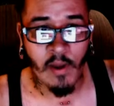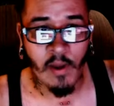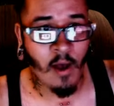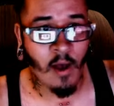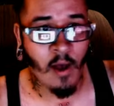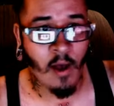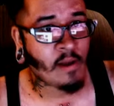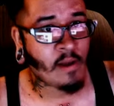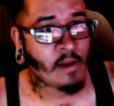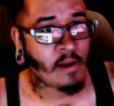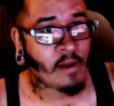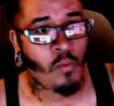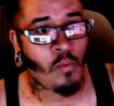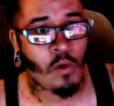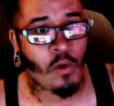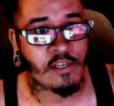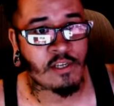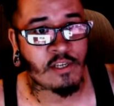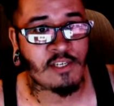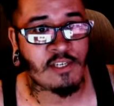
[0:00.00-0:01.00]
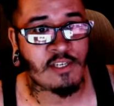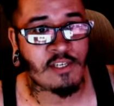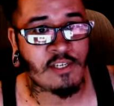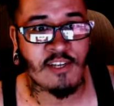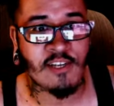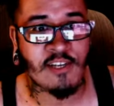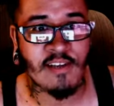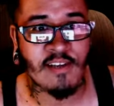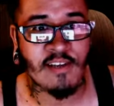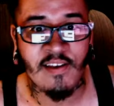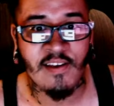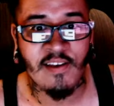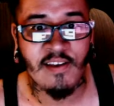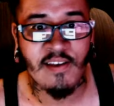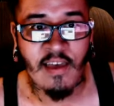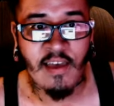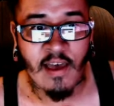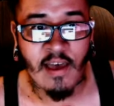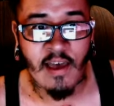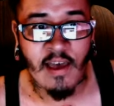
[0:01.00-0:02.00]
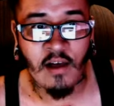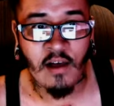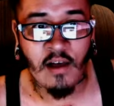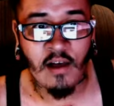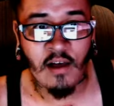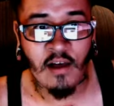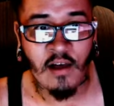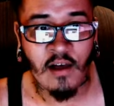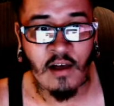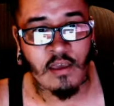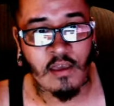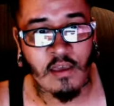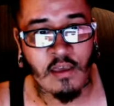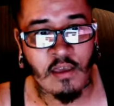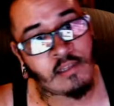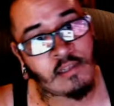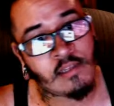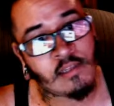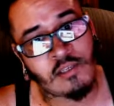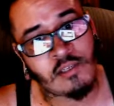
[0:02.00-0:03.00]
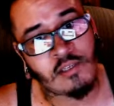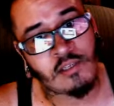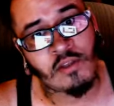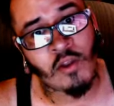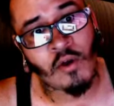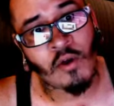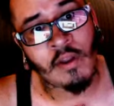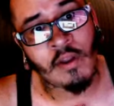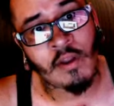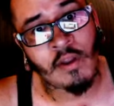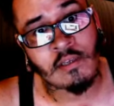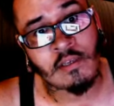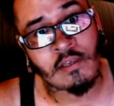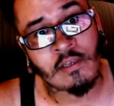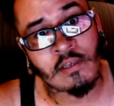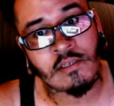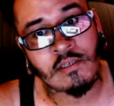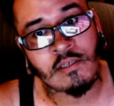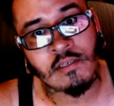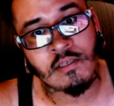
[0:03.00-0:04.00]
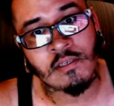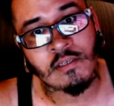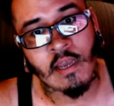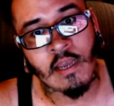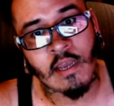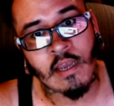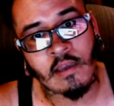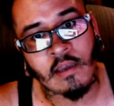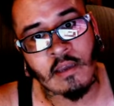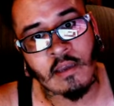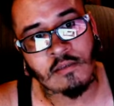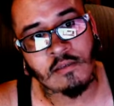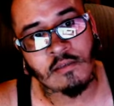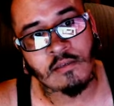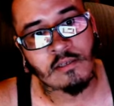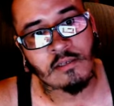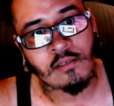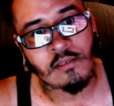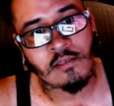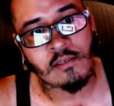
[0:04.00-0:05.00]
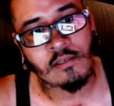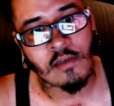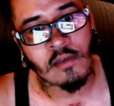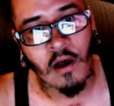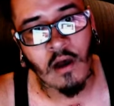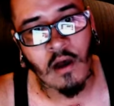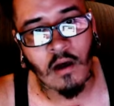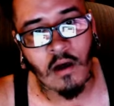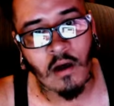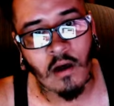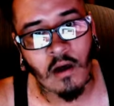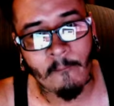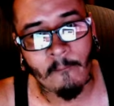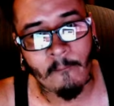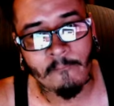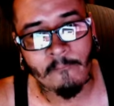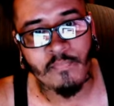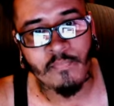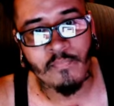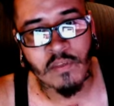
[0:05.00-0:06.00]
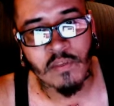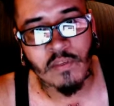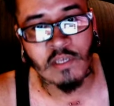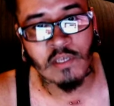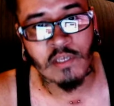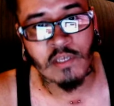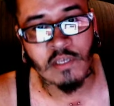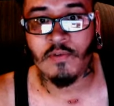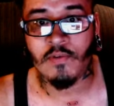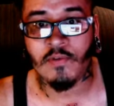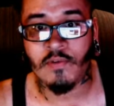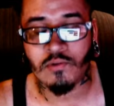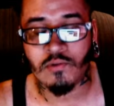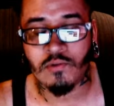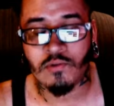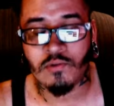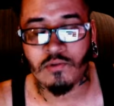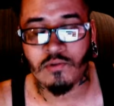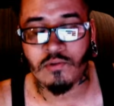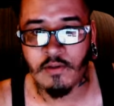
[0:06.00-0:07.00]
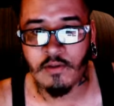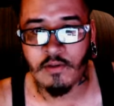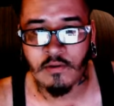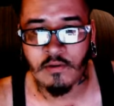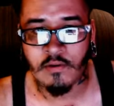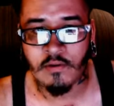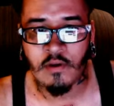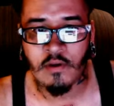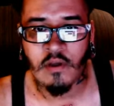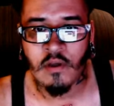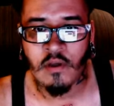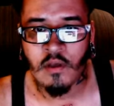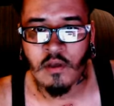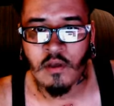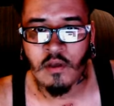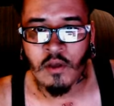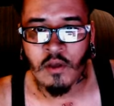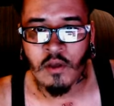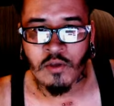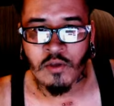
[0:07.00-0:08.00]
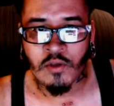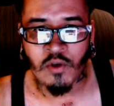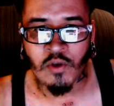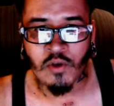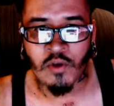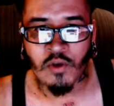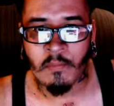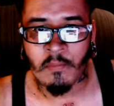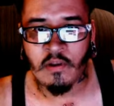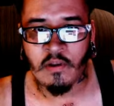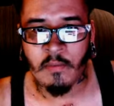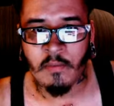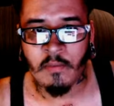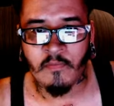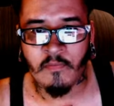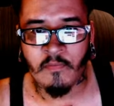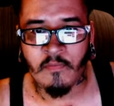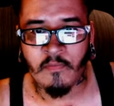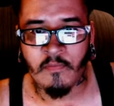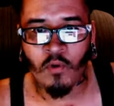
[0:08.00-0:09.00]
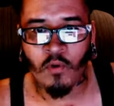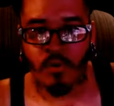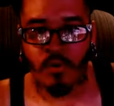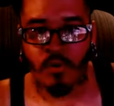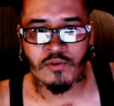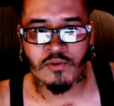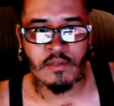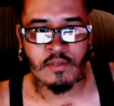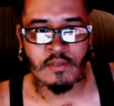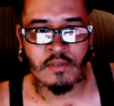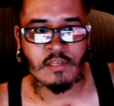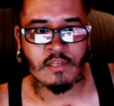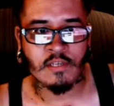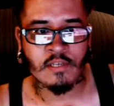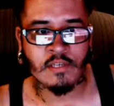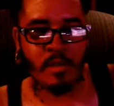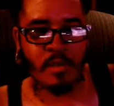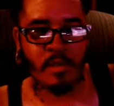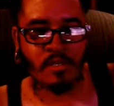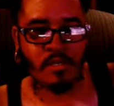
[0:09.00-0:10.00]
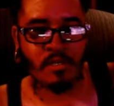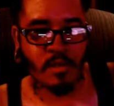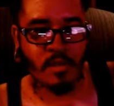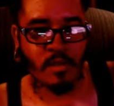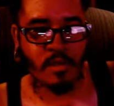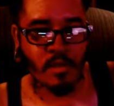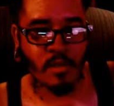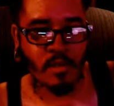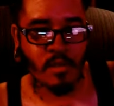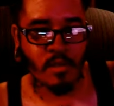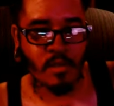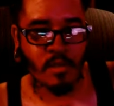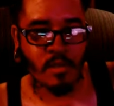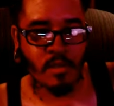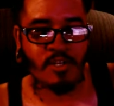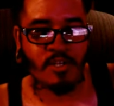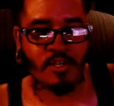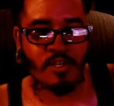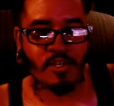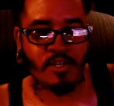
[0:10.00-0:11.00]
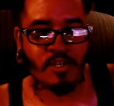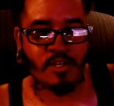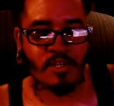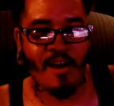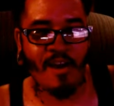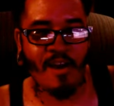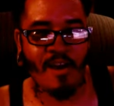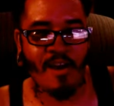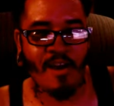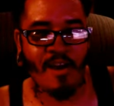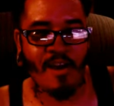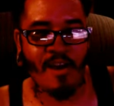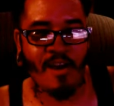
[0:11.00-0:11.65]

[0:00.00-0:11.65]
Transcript: I'm about to watch this shit. Uh, it's 30 seconds. Um, says official trailer. So I'm gonna let me full screen this bitch. Let's check it out.